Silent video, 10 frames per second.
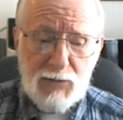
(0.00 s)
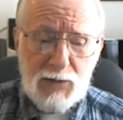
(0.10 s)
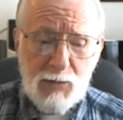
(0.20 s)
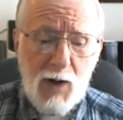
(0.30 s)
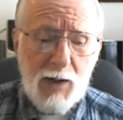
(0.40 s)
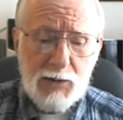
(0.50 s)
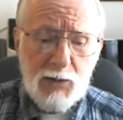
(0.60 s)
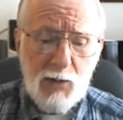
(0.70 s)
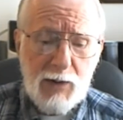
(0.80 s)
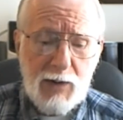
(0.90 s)

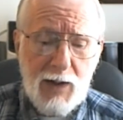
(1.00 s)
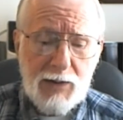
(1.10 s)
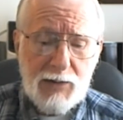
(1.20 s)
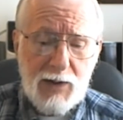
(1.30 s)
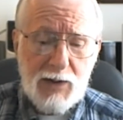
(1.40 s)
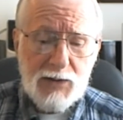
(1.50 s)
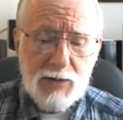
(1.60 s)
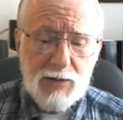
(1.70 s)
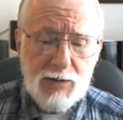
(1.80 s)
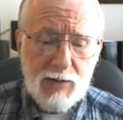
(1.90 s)
derogatory
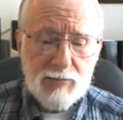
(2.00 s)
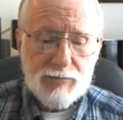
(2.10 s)
connotations.